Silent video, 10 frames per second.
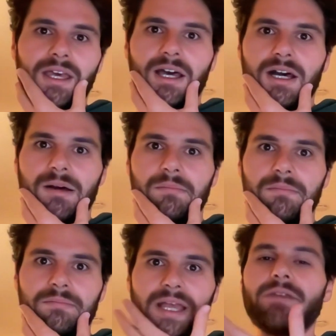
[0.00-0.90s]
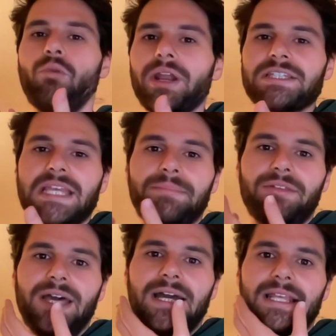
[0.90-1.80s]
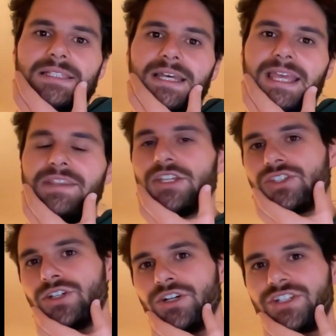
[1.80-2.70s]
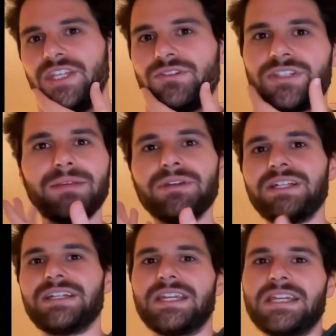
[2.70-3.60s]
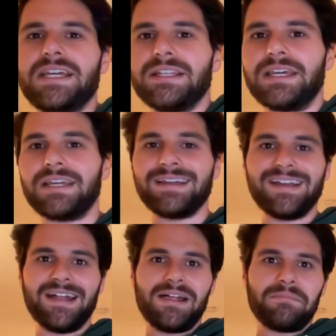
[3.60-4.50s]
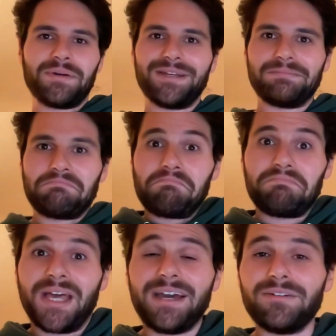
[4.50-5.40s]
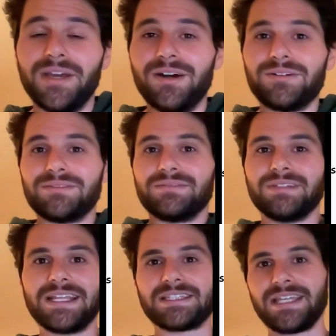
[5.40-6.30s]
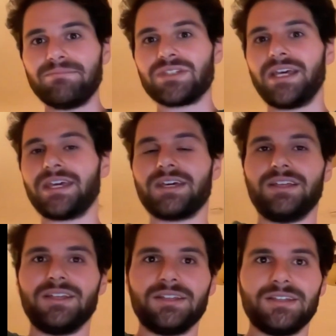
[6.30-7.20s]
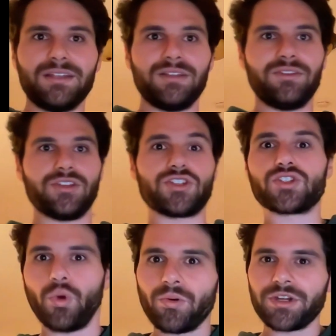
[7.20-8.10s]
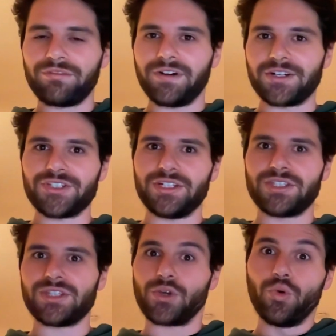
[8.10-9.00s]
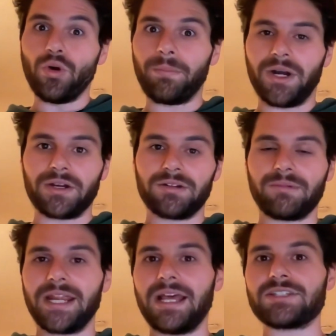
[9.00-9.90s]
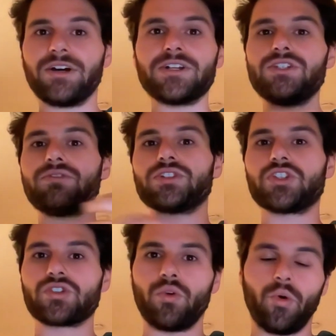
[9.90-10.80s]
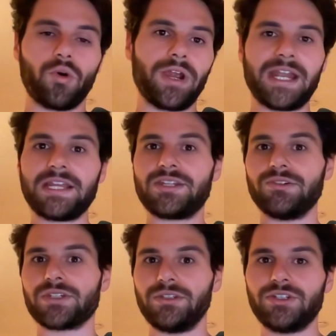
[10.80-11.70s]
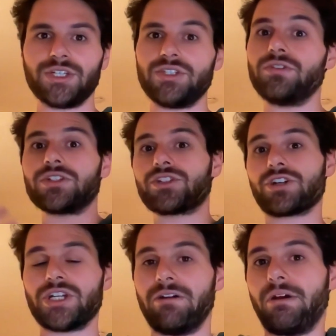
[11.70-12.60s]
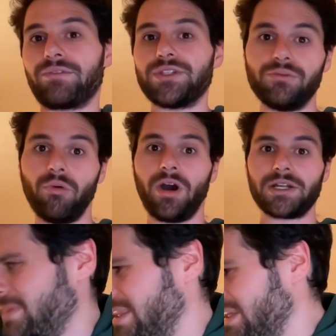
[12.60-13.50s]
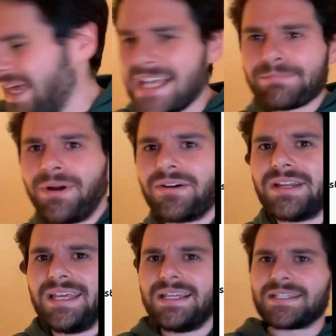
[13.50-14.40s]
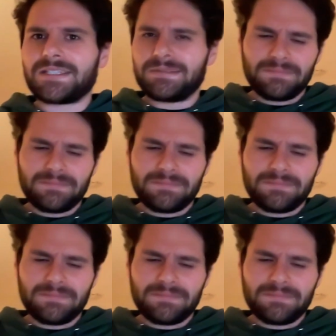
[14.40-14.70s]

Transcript: And one example of that is like in the search, they do simulated annealing, but I don't know. It seems like the scoring function is the cool part, right? As long as you can score any 2 solutions, you can search however you want. And the last part is,